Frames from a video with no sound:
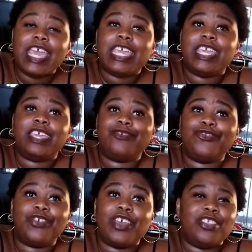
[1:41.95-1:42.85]
He
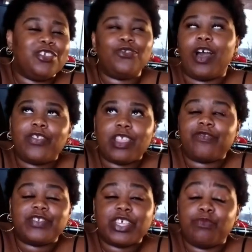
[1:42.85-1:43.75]
you you know how they
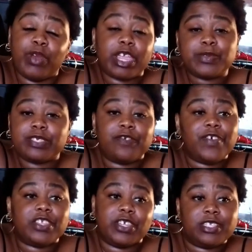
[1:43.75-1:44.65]
love to say bring him to the
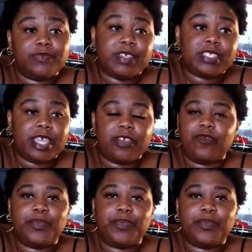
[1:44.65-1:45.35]
vet just to be safe.